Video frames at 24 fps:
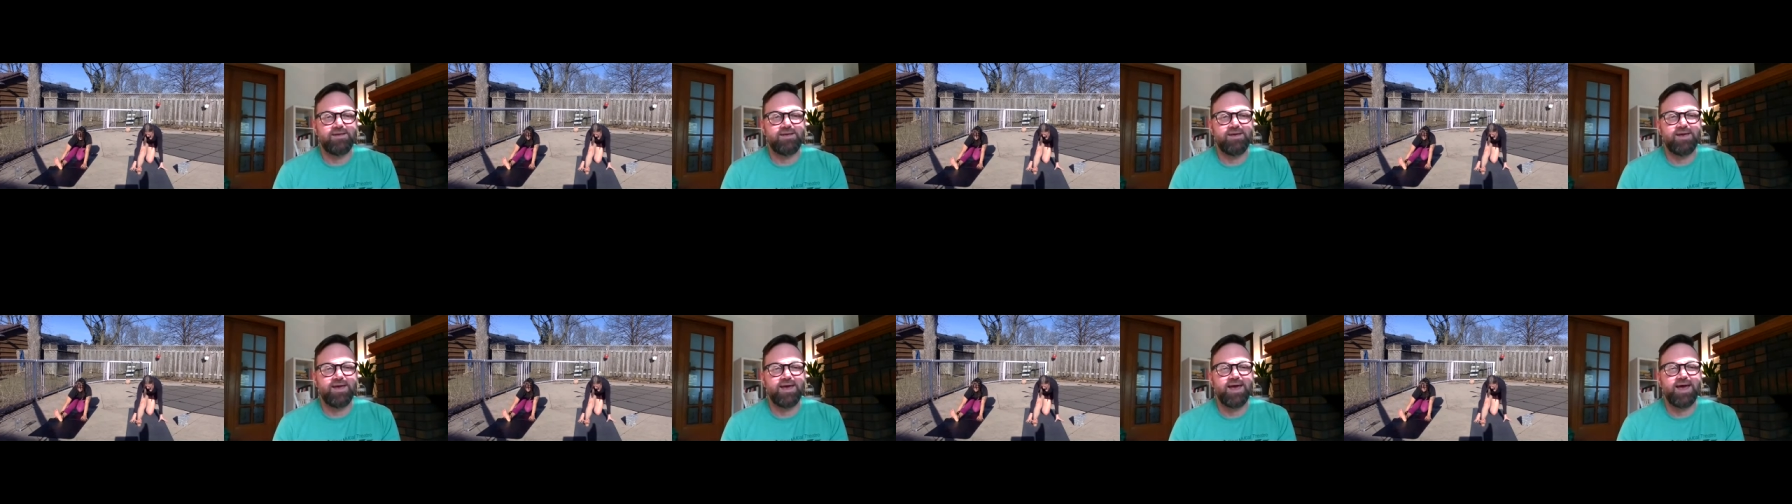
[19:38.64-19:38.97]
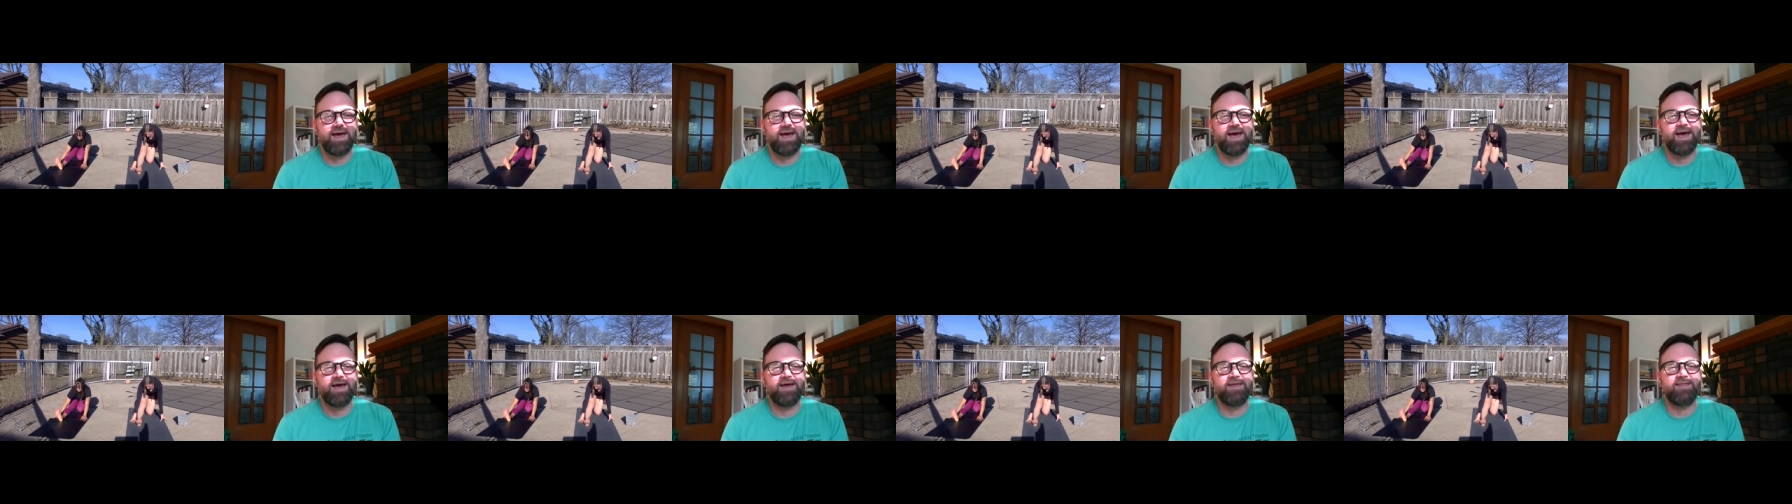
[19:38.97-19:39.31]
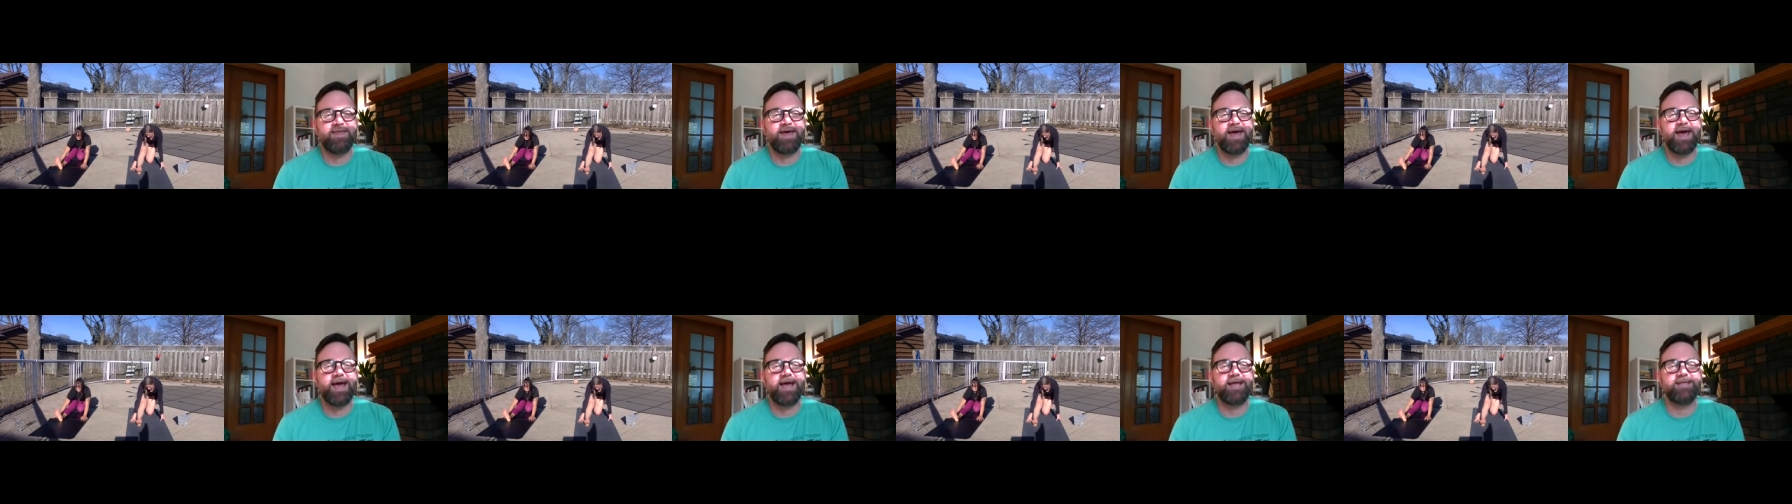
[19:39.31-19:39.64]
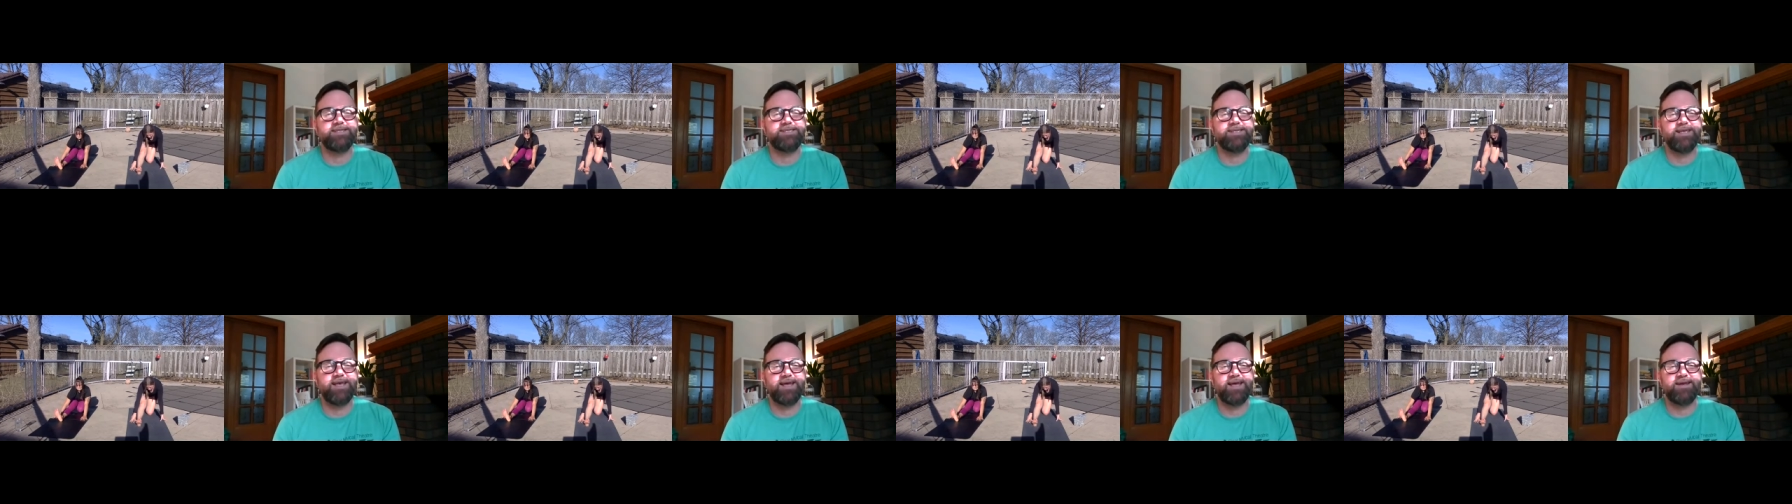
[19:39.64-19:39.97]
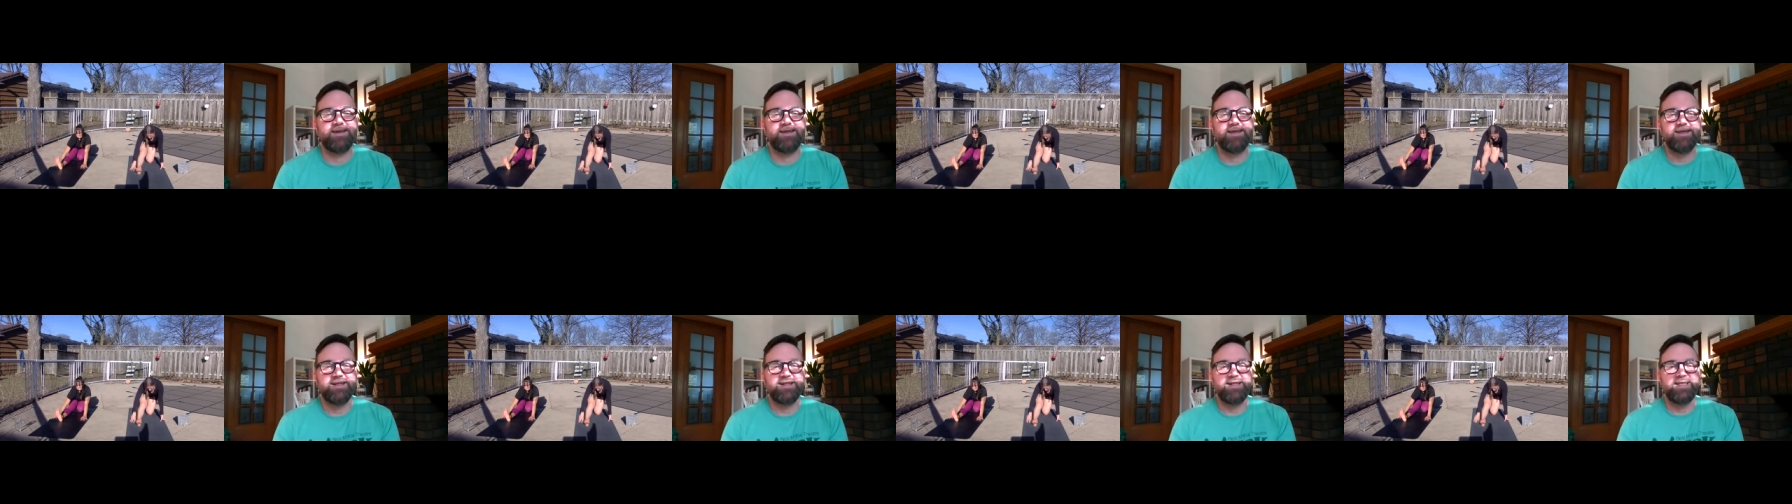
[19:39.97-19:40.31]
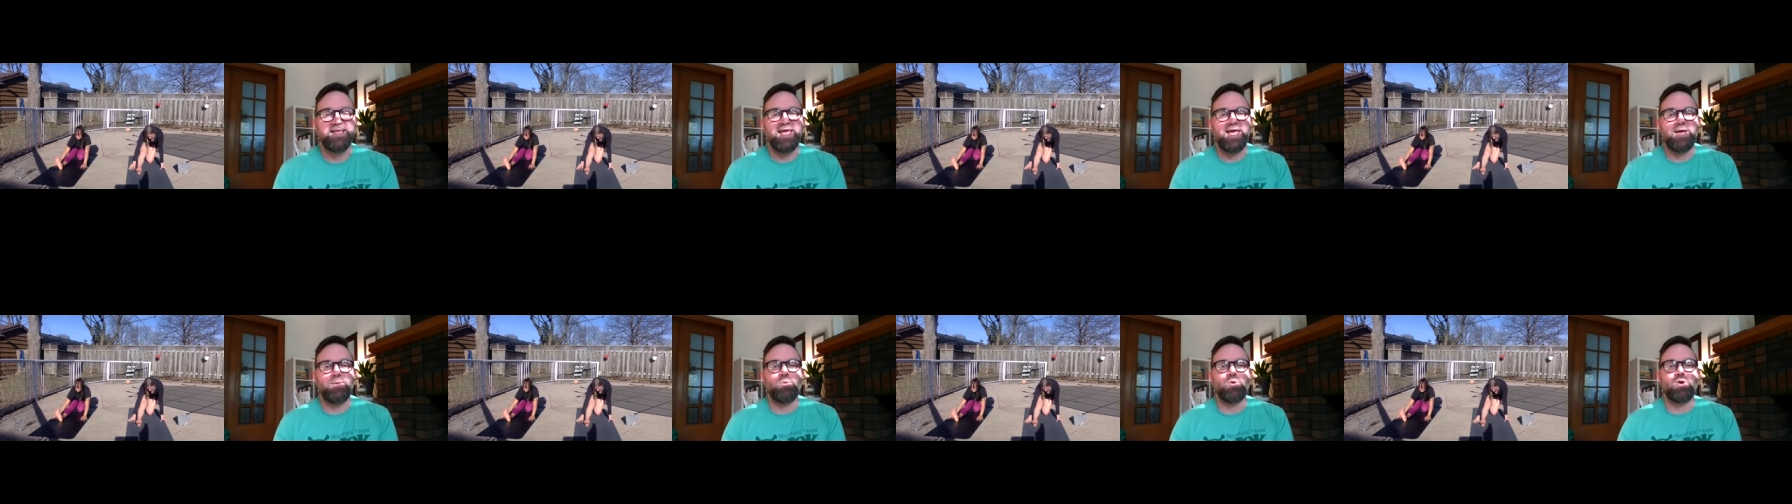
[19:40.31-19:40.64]
Yeah, that's it.
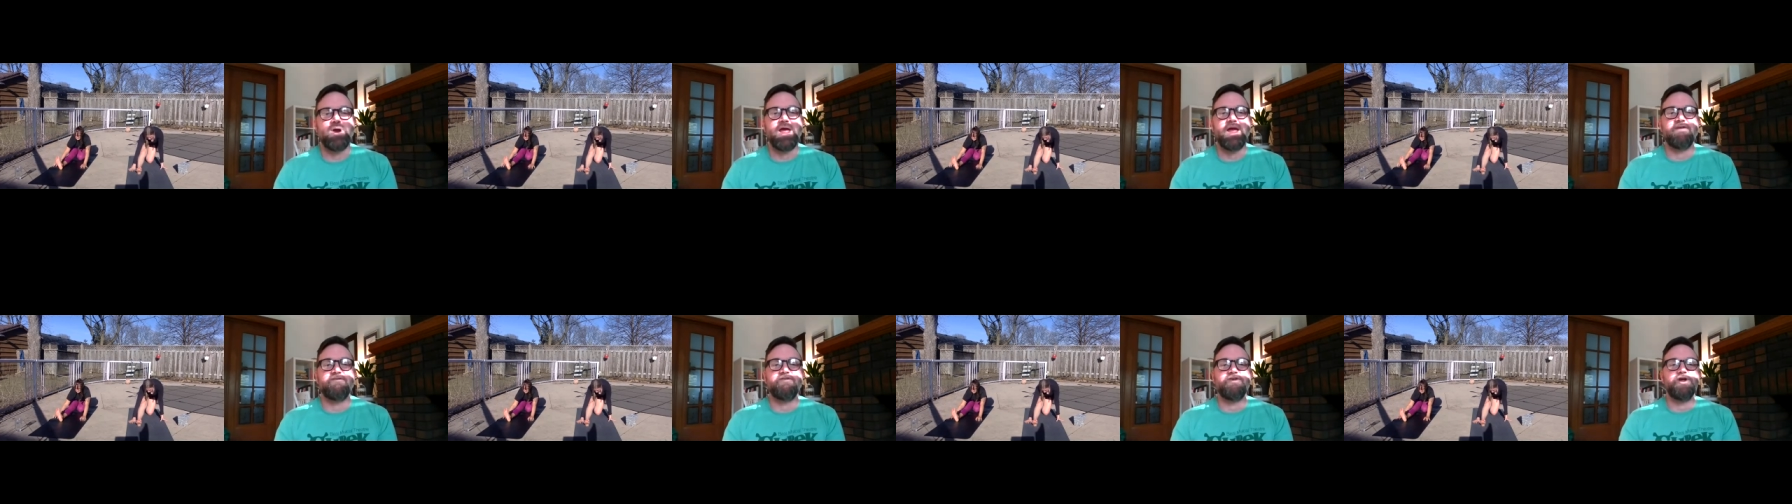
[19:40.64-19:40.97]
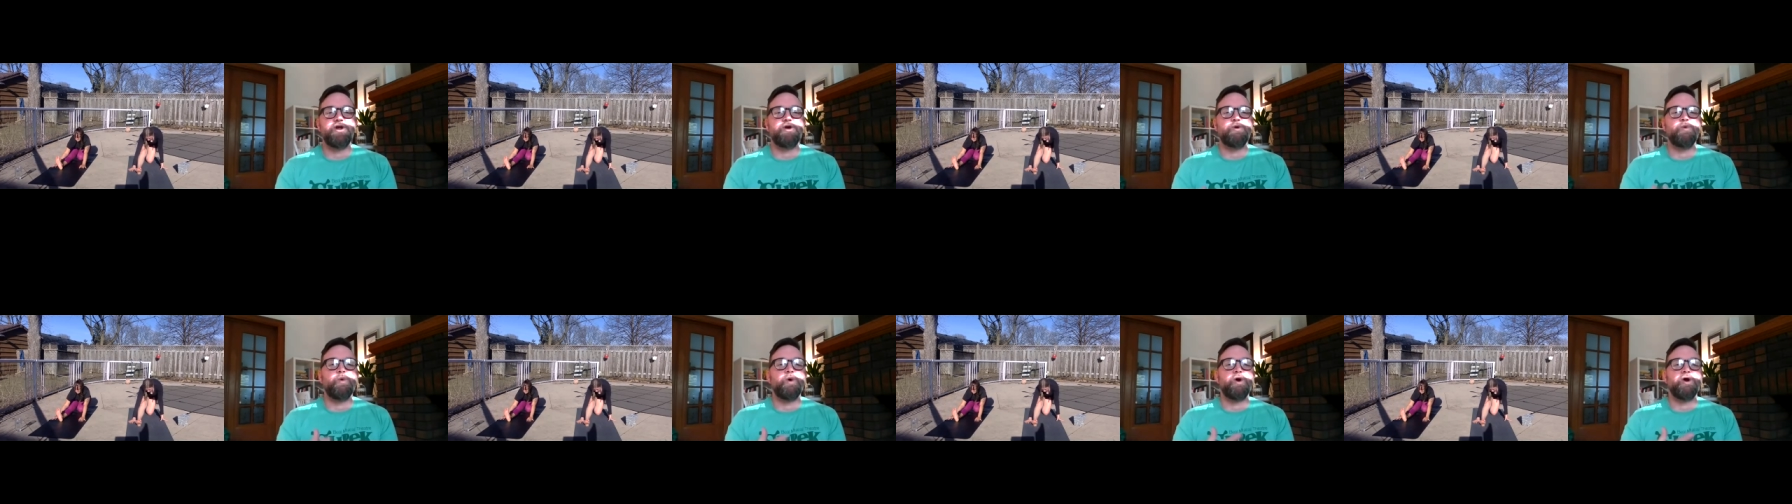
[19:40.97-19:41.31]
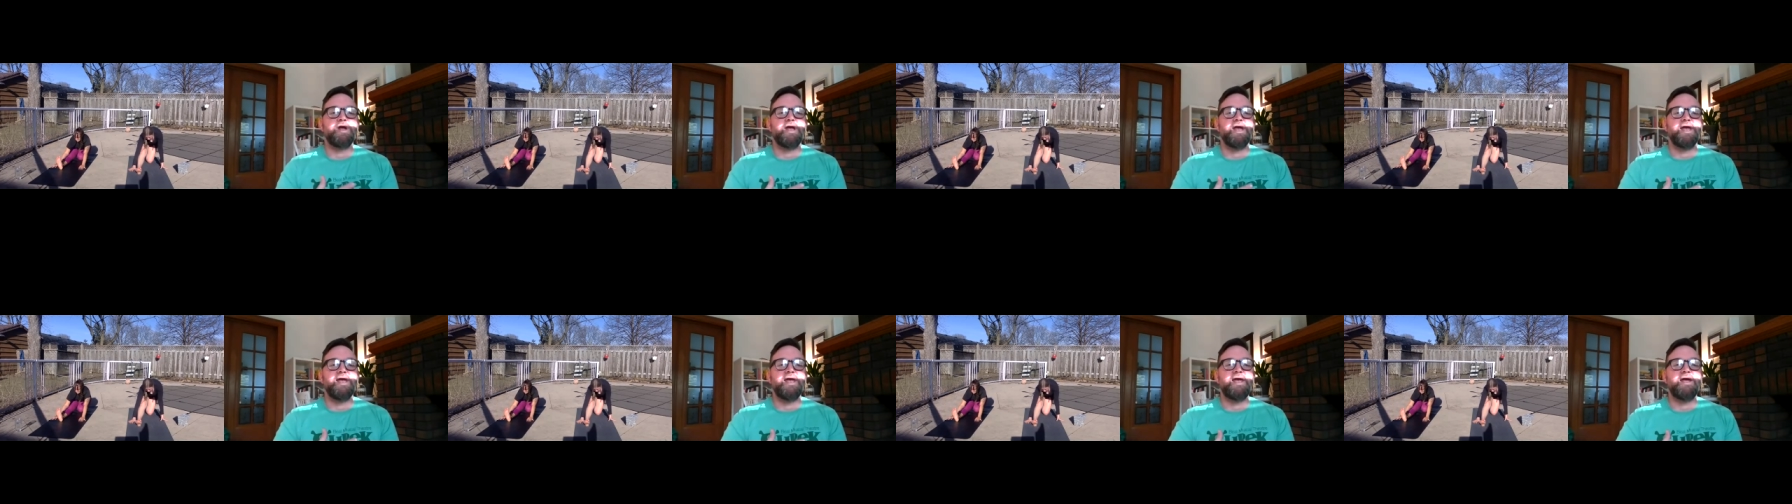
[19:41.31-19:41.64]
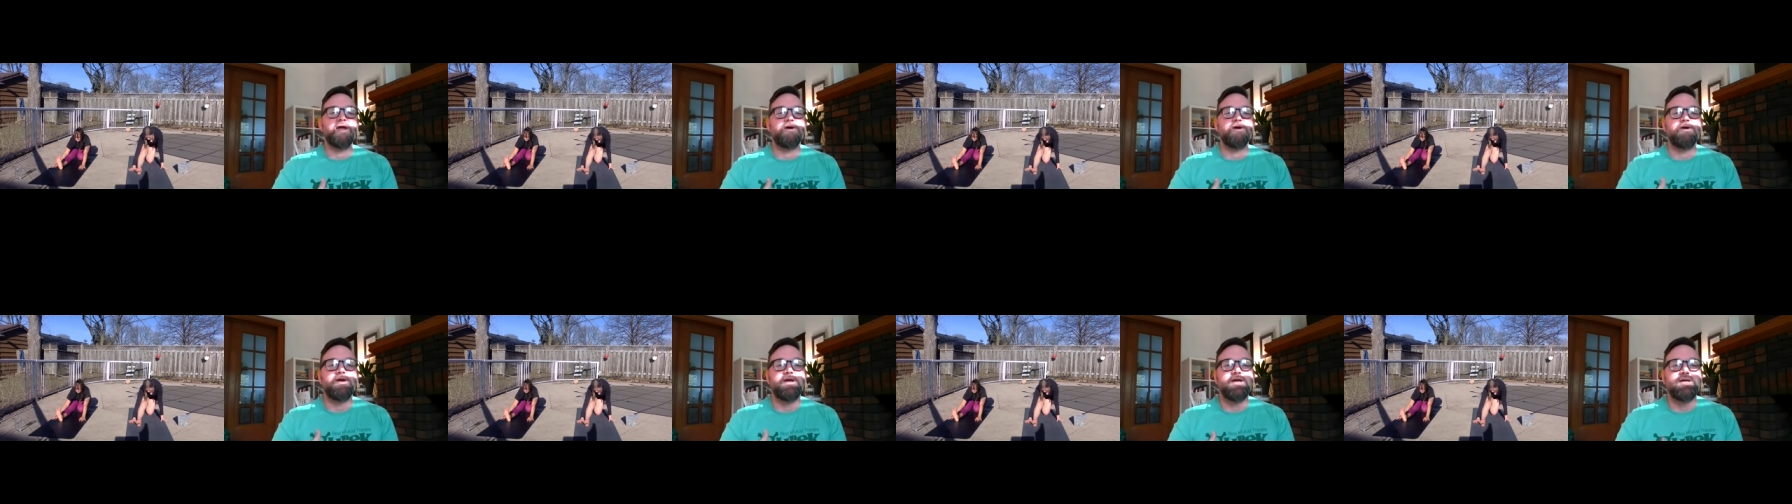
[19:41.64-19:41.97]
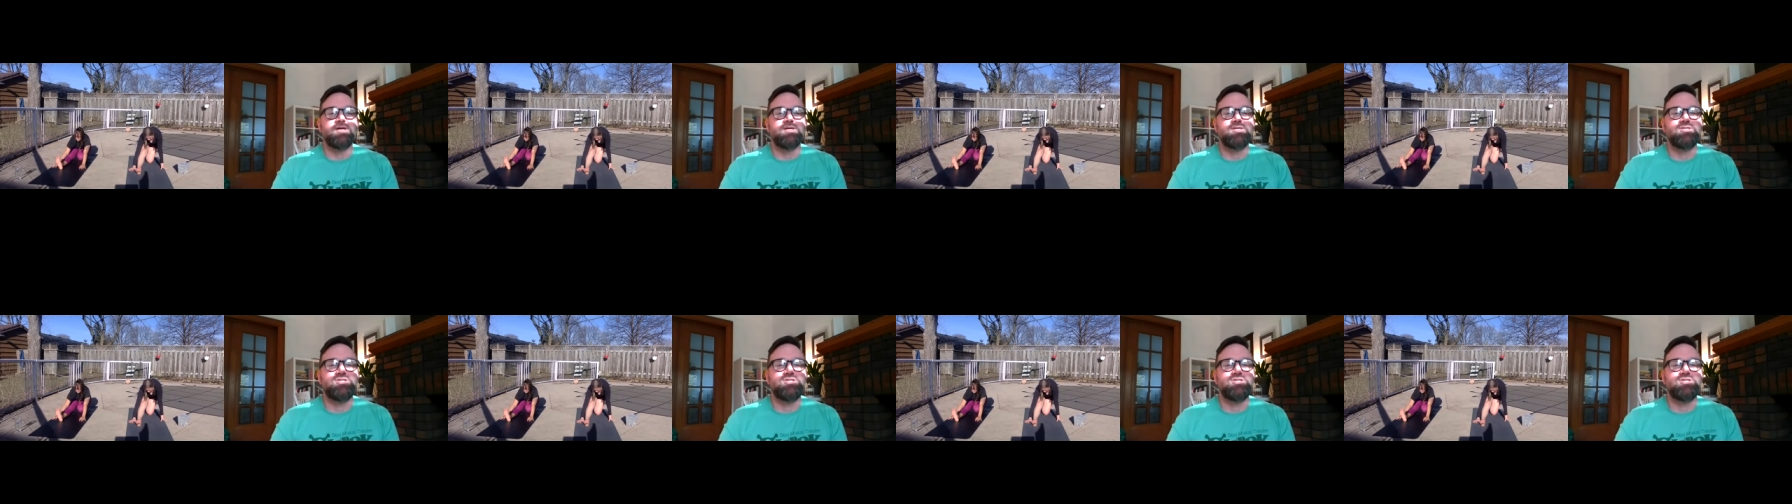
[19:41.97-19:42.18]
And wherever you're working here,